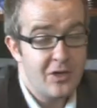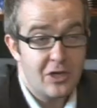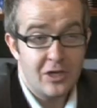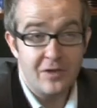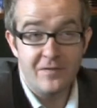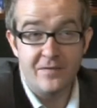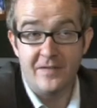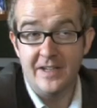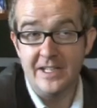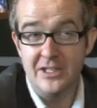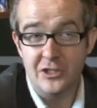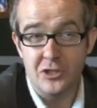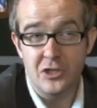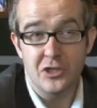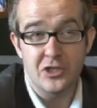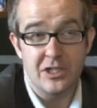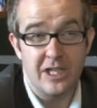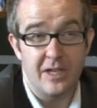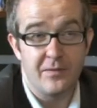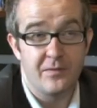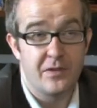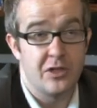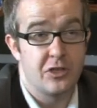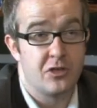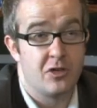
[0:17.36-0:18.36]
you convince
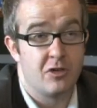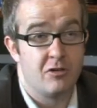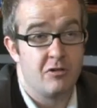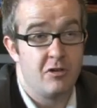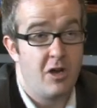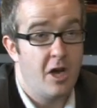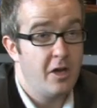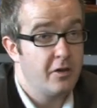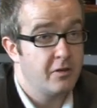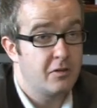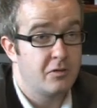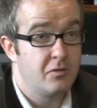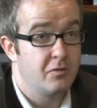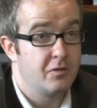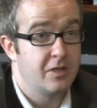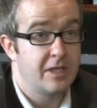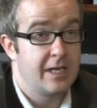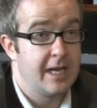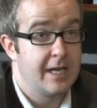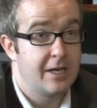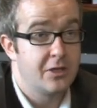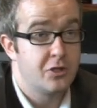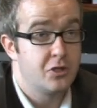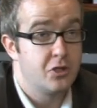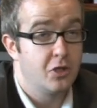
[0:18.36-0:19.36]
yourself that you're not going to
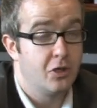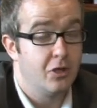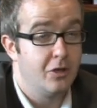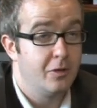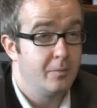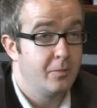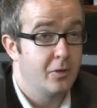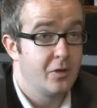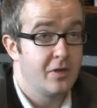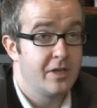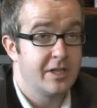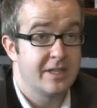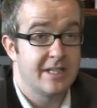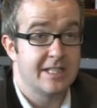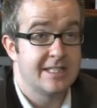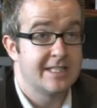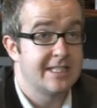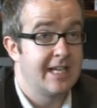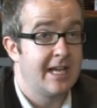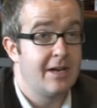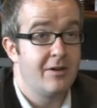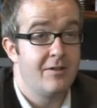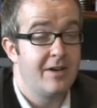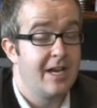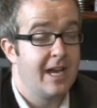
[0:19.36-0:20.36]
get a job or that the
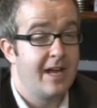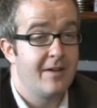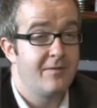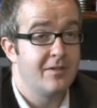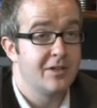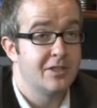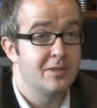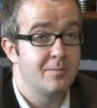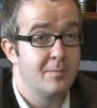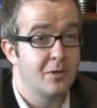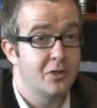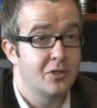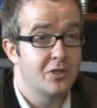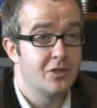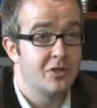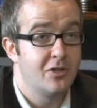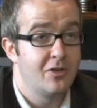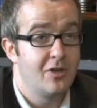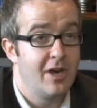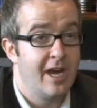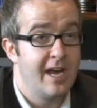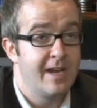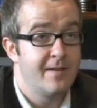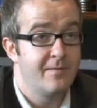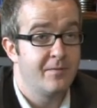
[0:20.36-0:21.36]
salary level is much too
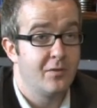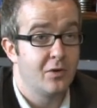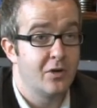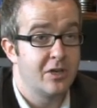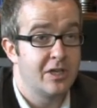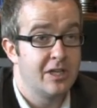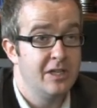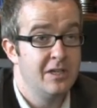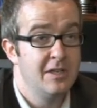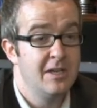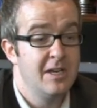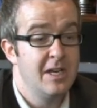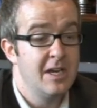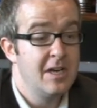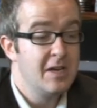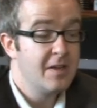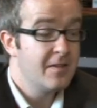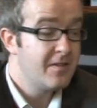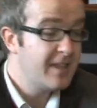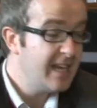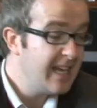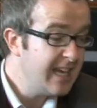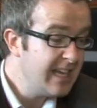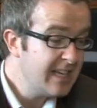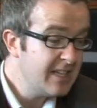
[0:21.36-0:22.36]
high for you,
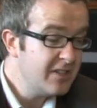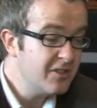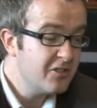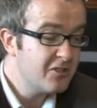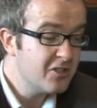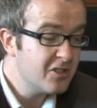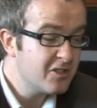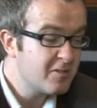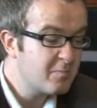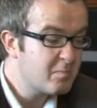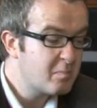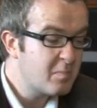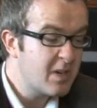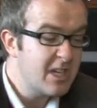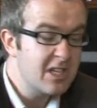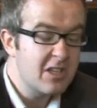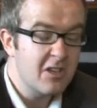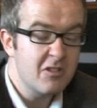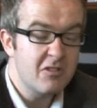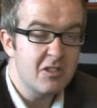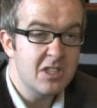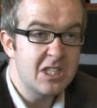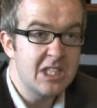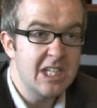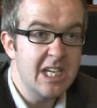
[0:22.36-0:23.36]
then you just print
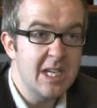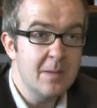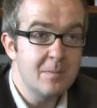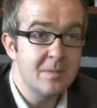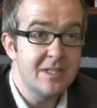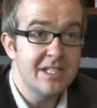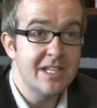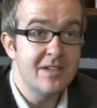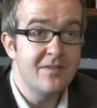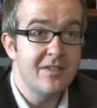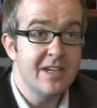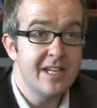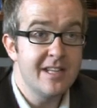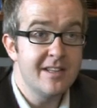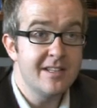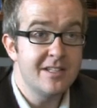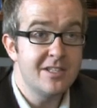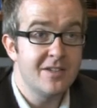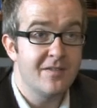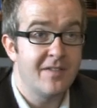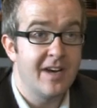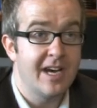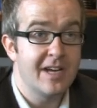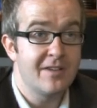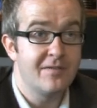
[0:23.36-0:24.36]
out the same CV that
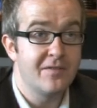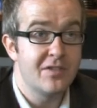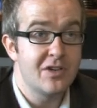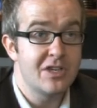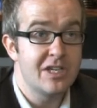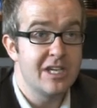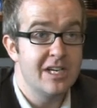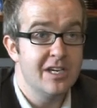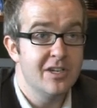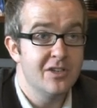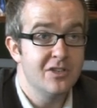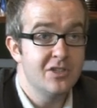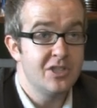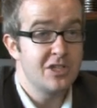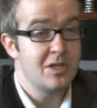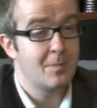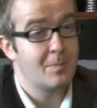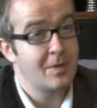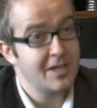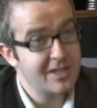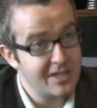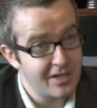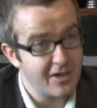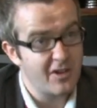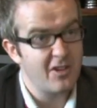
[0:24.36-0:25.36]
you've had for years and you
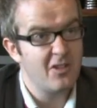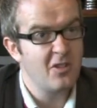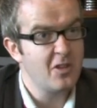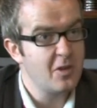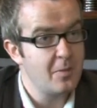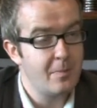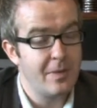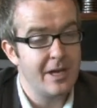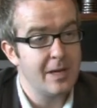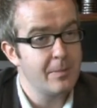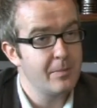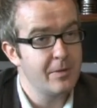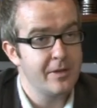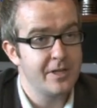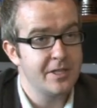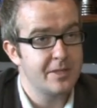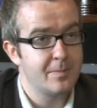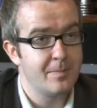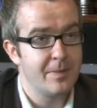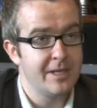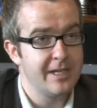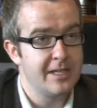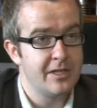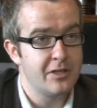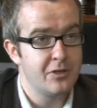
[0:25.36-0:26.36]
print it out on the paper that's
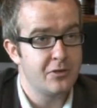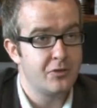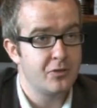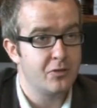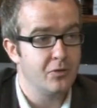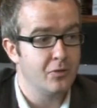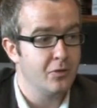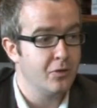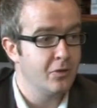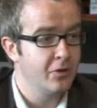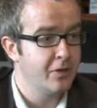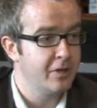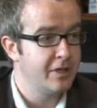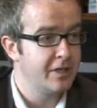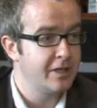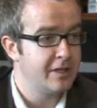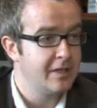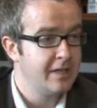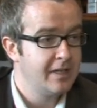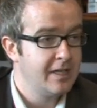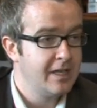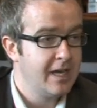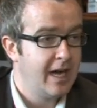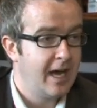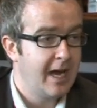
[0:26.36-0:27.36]
been in the drawer and
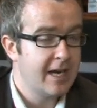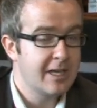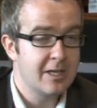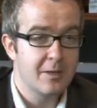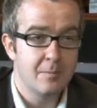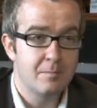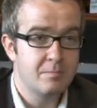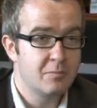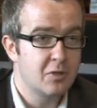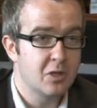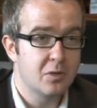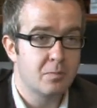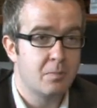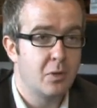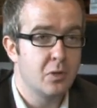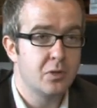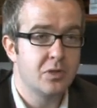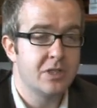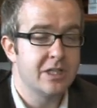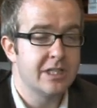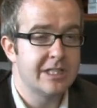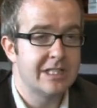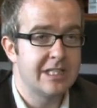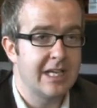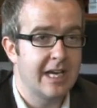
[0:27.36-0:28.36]
you just
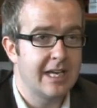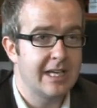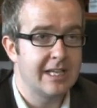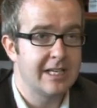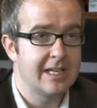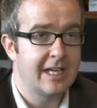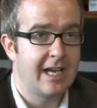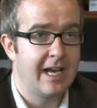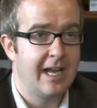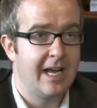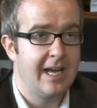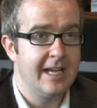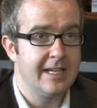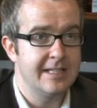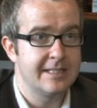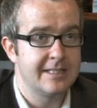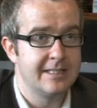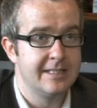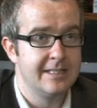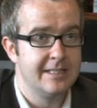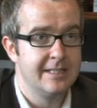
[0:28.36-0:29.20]
post it second class.